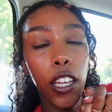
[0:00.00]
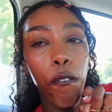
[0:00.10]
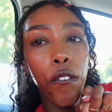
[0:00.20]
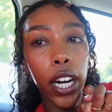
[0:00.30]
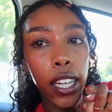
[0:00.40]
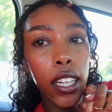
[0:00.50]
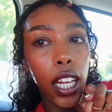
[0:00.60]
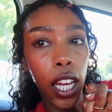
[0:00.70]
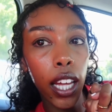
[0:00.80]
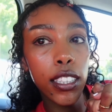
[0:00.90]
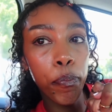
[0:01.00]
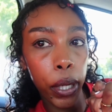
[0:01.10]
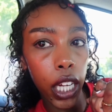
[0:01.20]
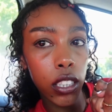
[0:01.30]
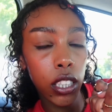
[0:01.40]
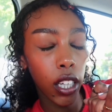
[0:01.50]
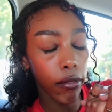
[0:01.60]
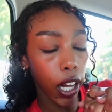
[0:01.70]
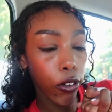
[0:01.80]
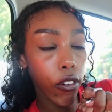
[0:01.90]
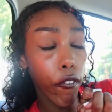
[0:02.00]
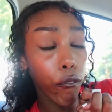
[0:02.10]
he fucking is, bitch. I don't give a